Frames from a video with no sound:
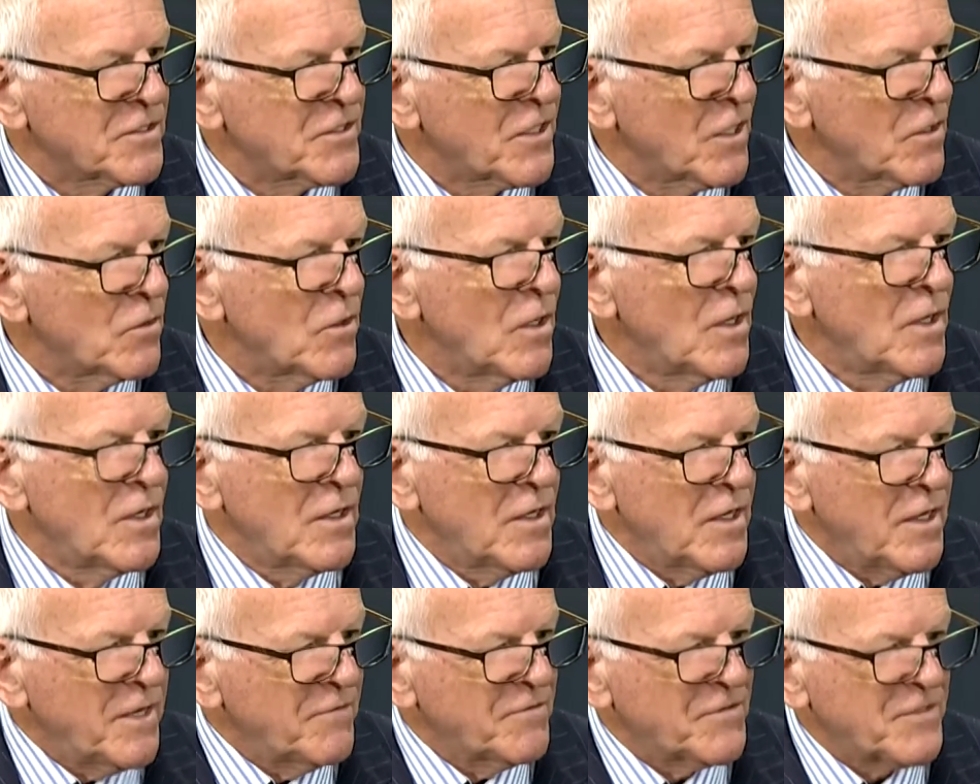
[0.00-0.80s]
So
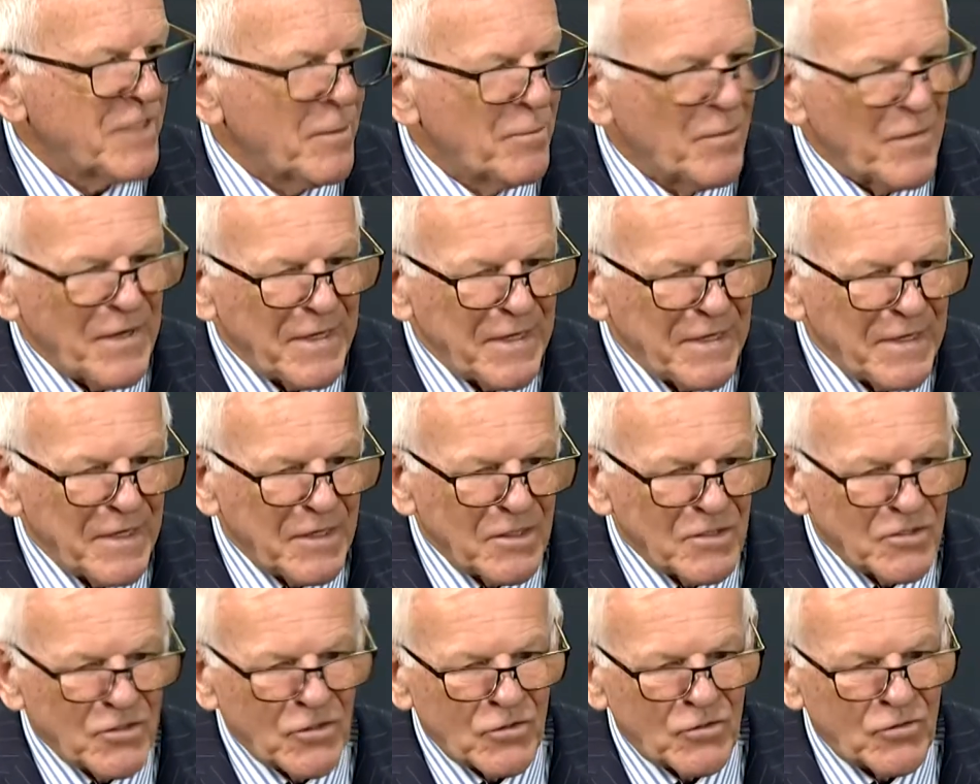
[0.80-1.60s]
if somebody
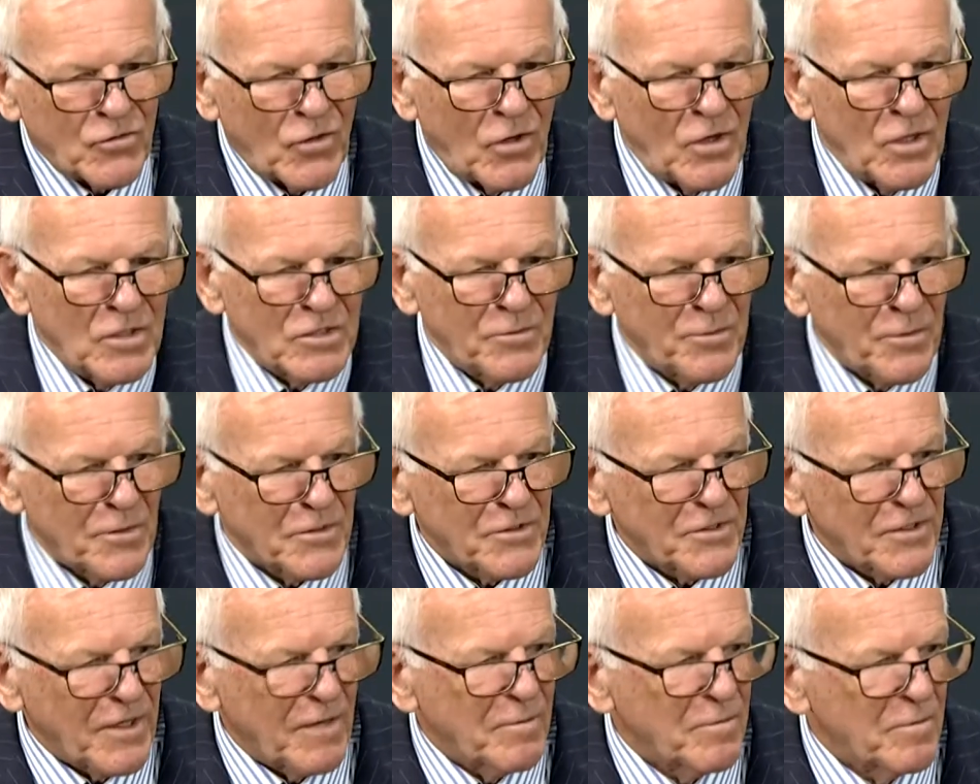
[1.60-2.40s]
needs to transport
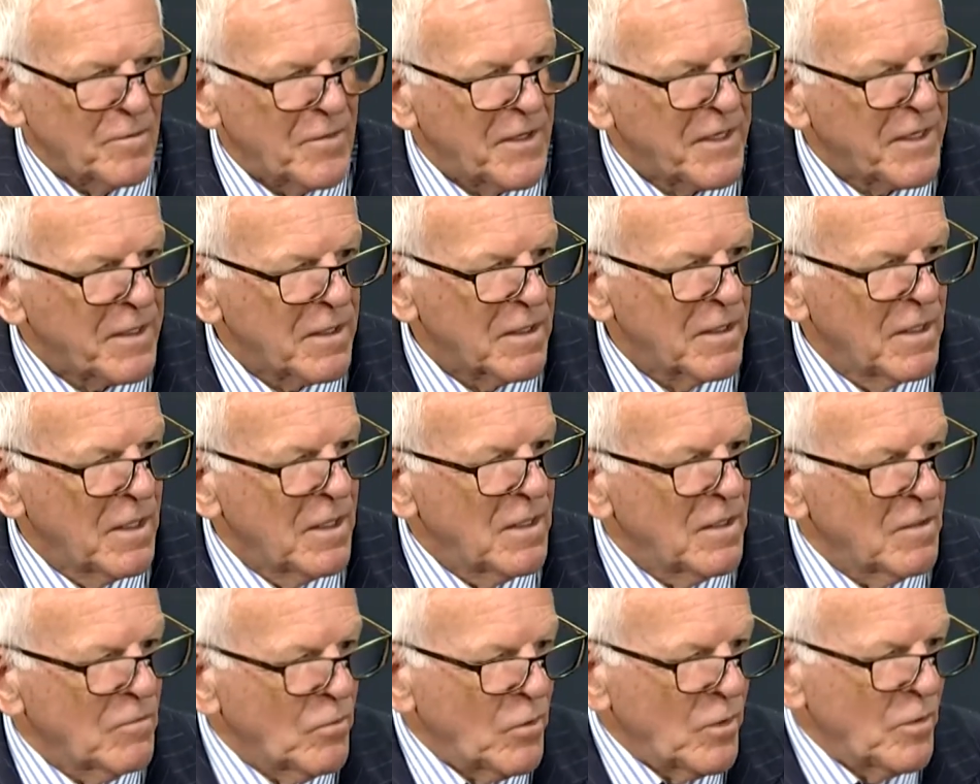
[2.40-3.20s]
something,
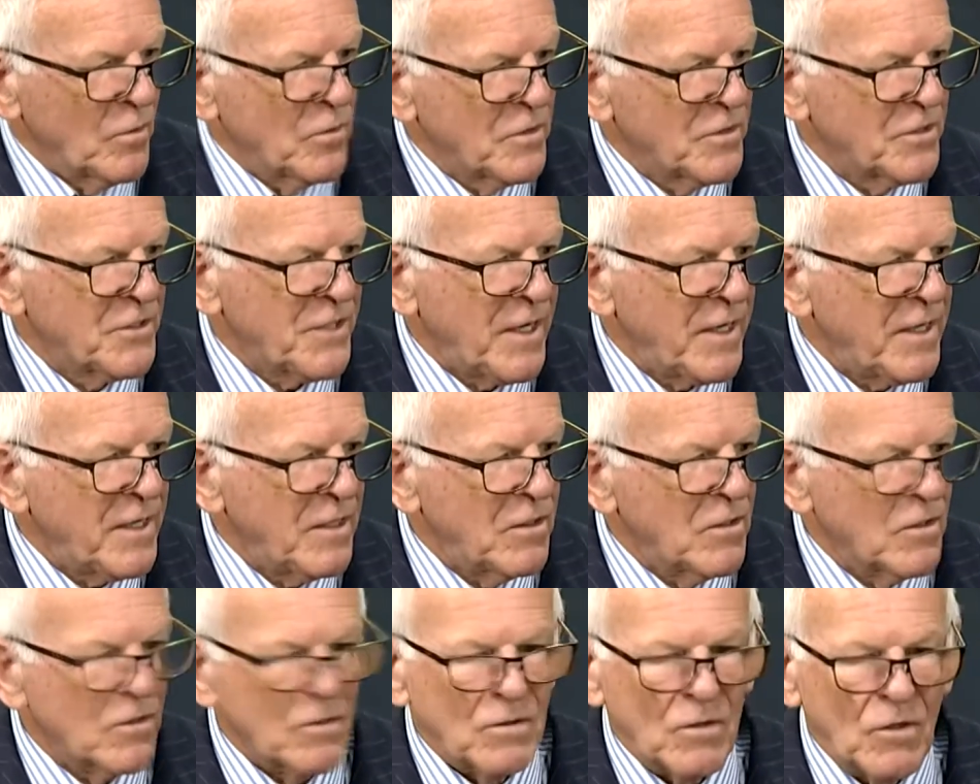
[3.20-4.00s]
we would
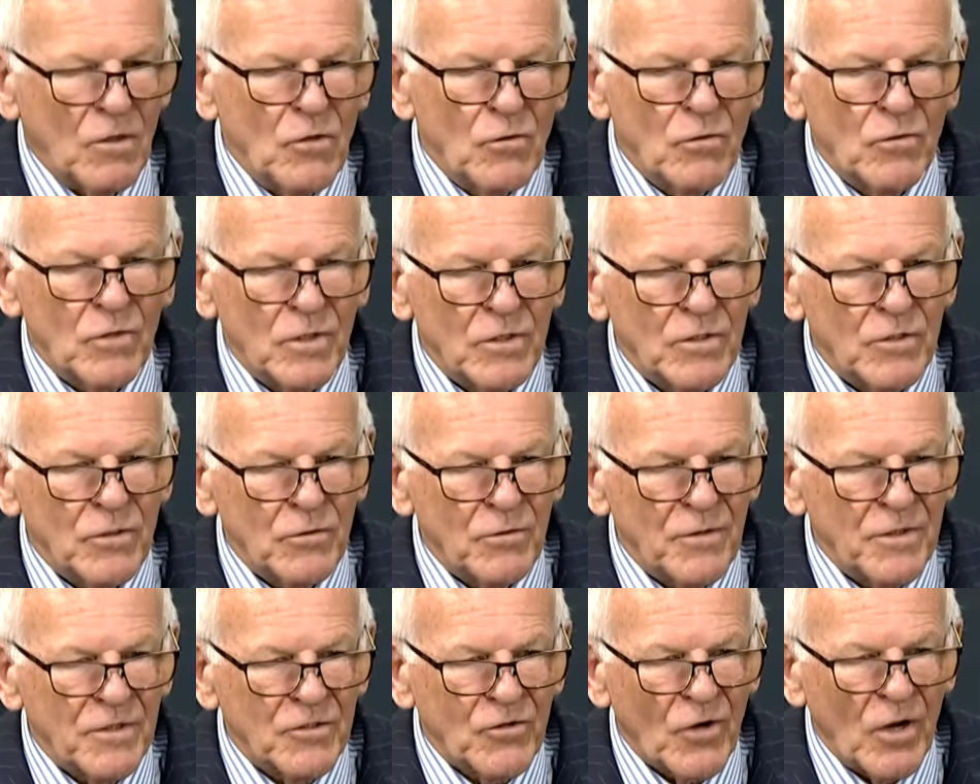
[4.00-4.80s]
say, who can do
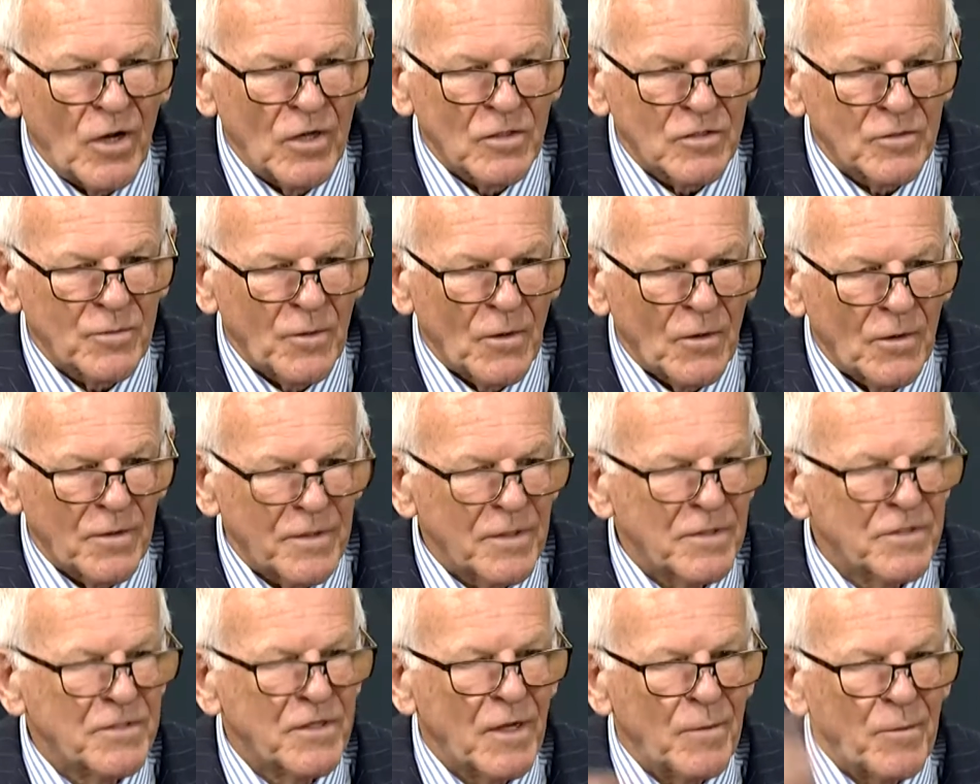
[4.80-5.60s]
the transport?
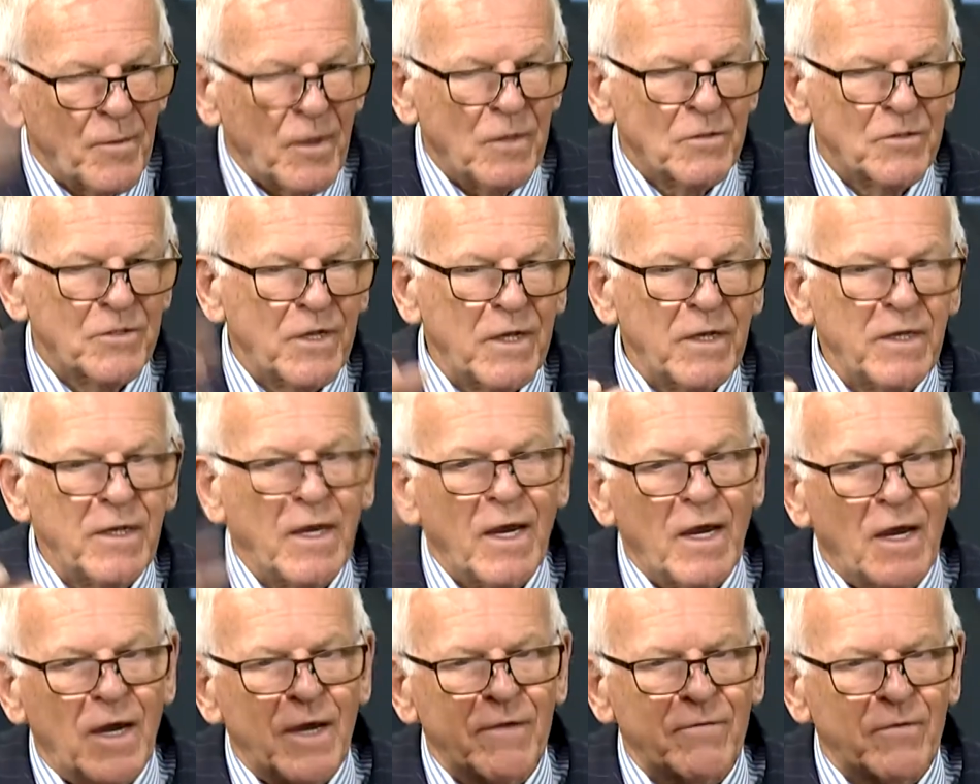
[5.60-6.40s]
And somebody would say,
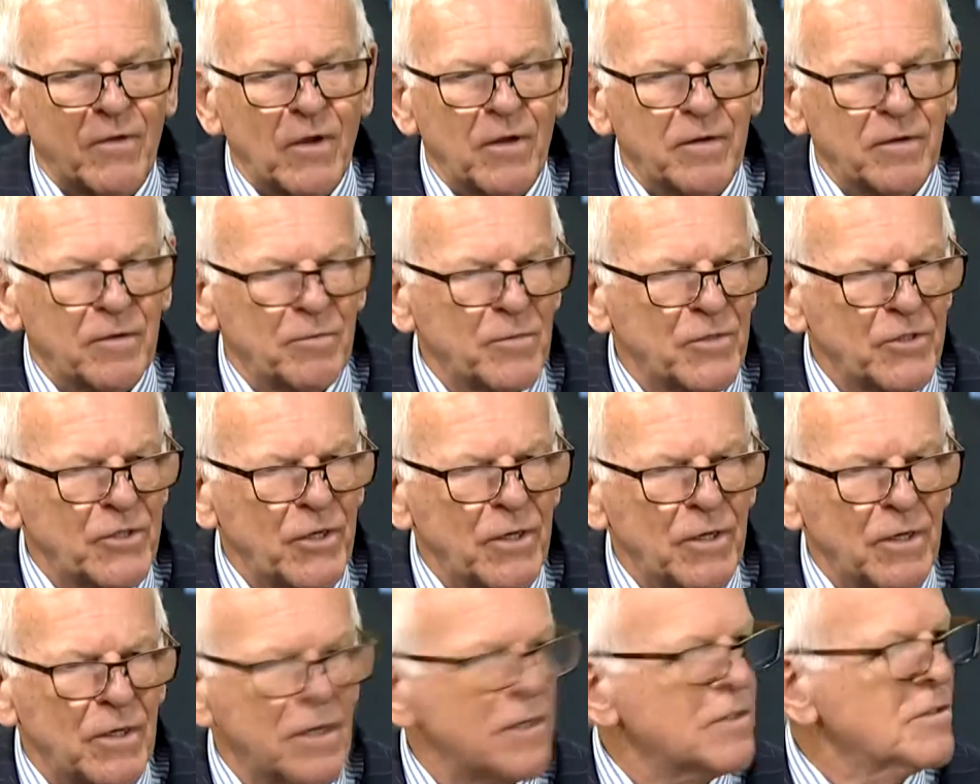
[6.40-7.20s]
yeah, I've got
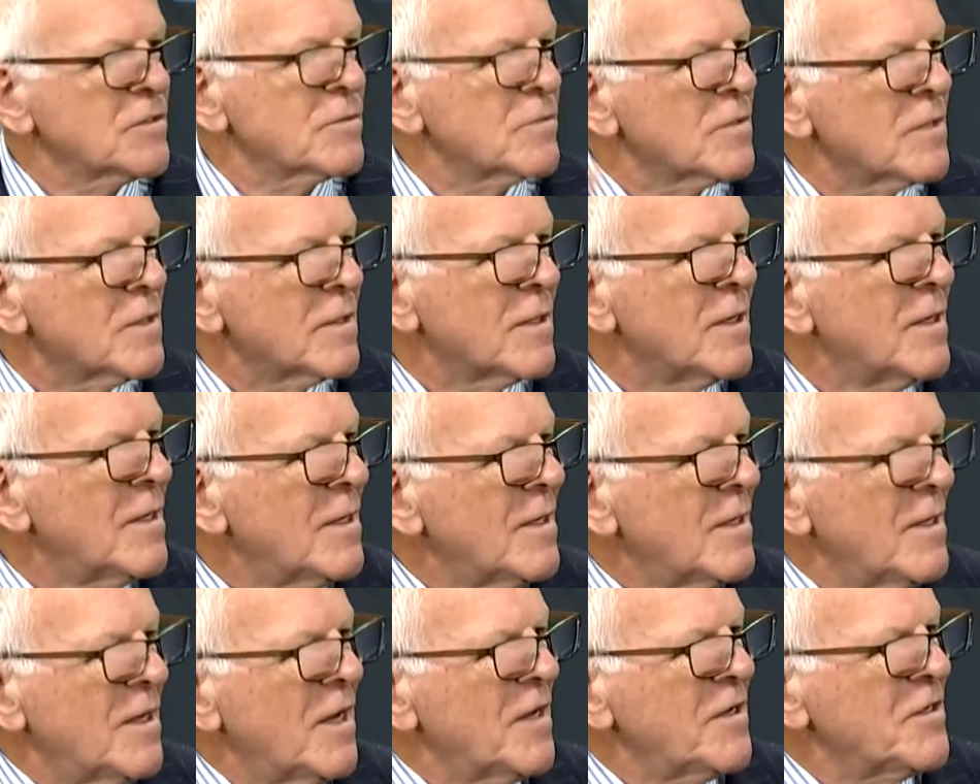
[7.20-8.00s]
machiners.
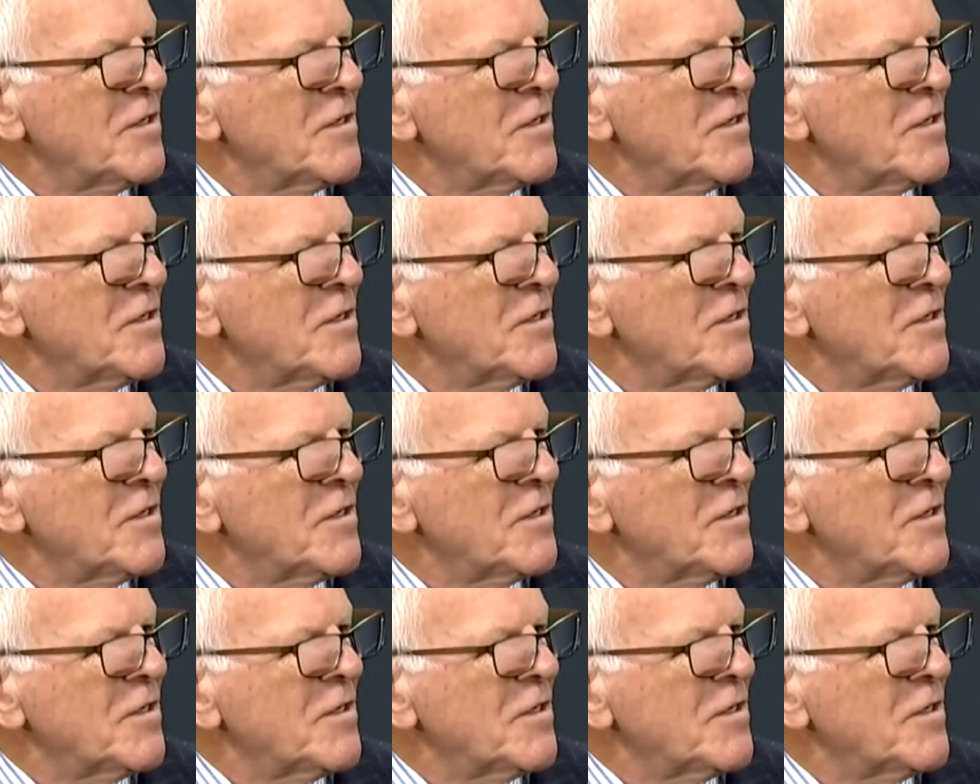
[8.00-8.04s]
And